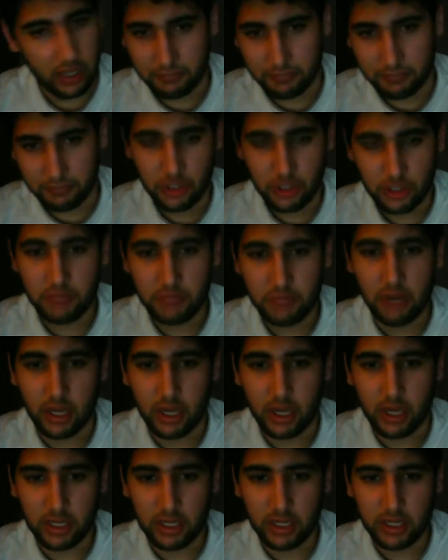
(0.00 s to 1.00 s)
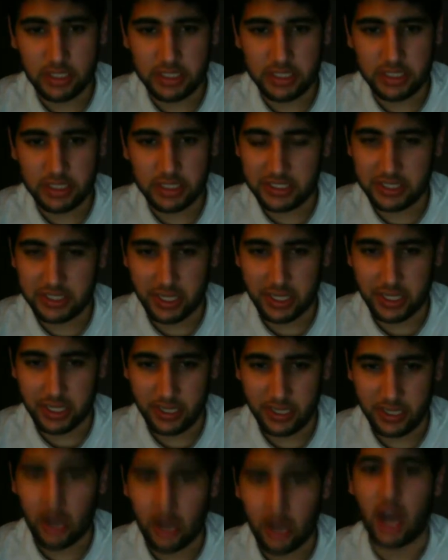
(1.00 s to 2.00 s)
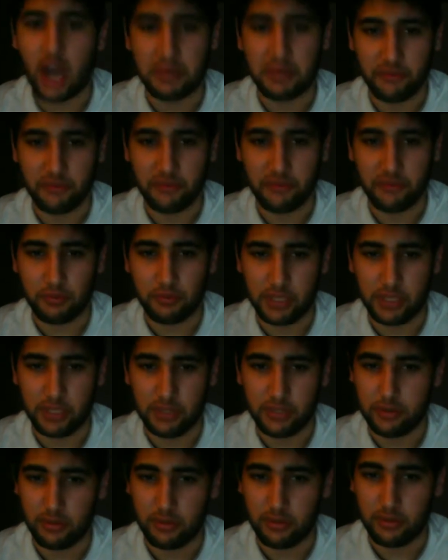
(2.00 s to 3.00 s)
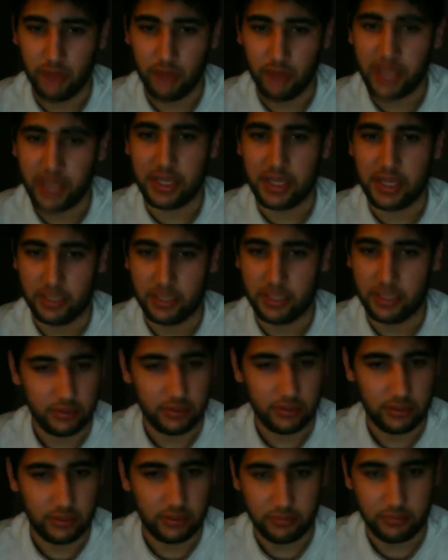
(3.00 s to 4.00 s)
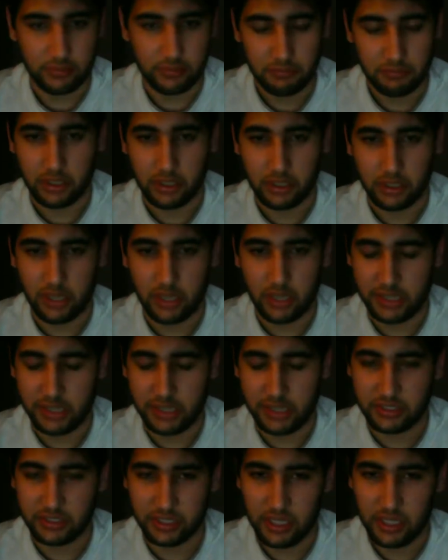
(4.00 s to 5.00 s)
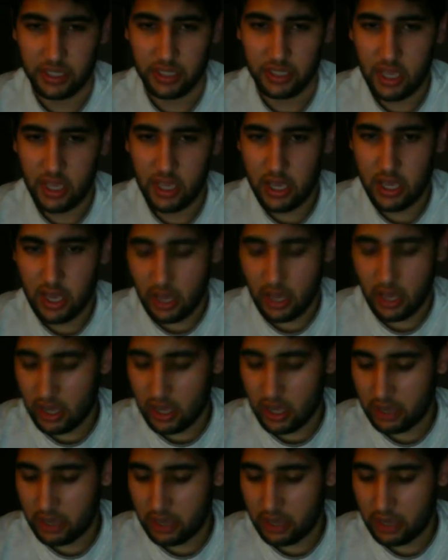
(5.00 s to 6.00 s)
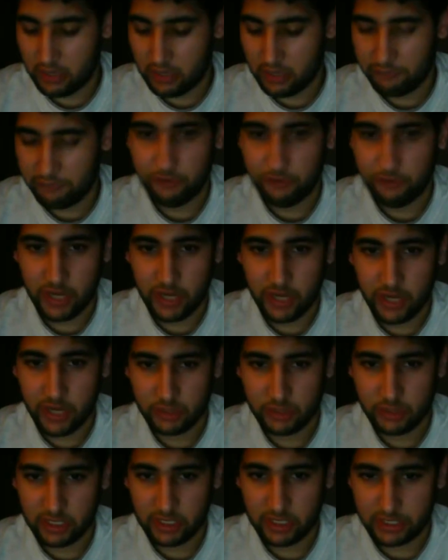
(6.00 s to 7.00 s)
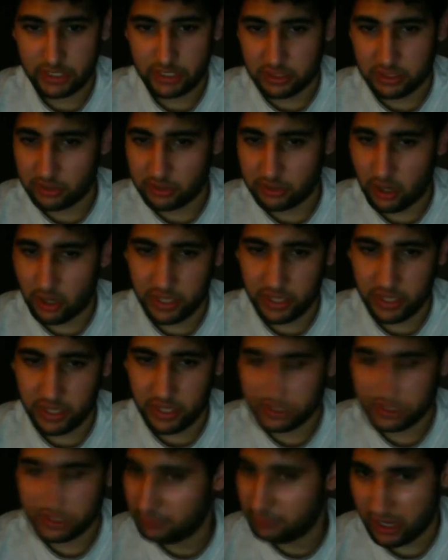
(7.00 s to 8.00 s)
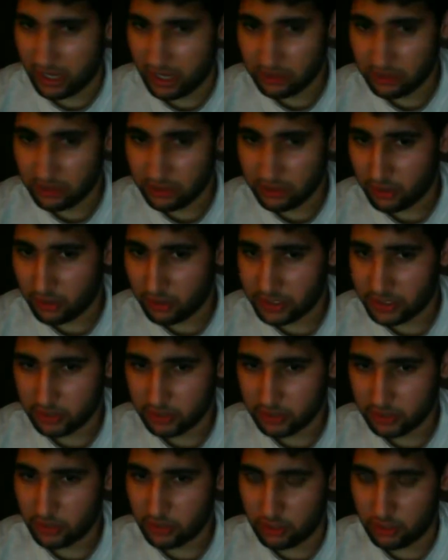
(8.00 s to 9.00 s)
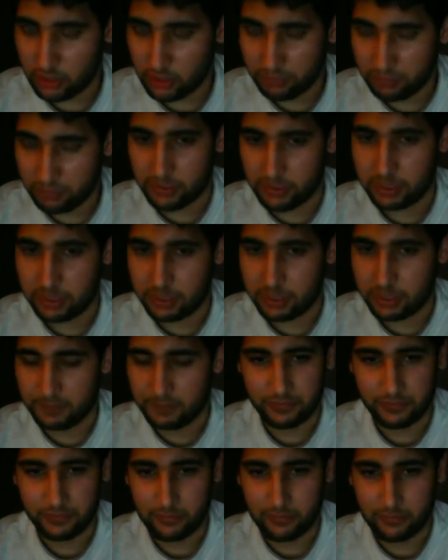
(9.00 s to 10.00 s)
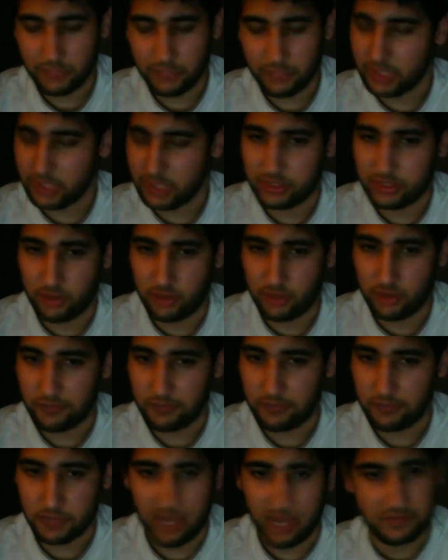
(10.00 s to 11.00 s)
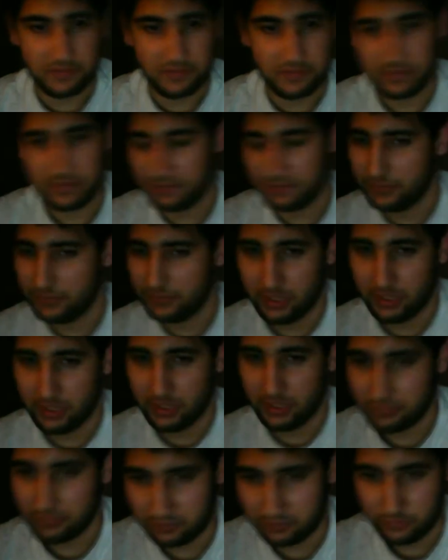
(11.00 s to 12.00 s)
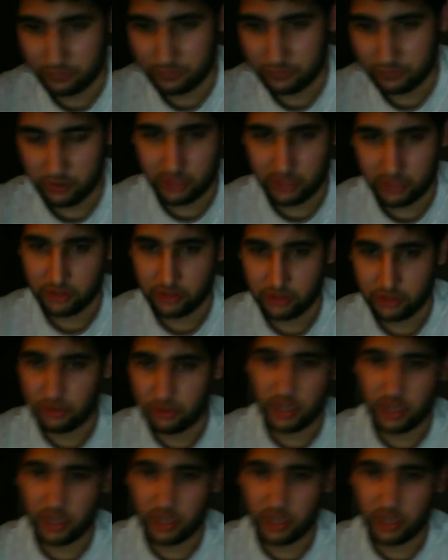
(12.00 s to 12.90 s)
Doing manga is just like a hobby for me. Writing manga actually. My friend mostly does the drawings. I do drawings as well, but just rough drafts, not really good drawings.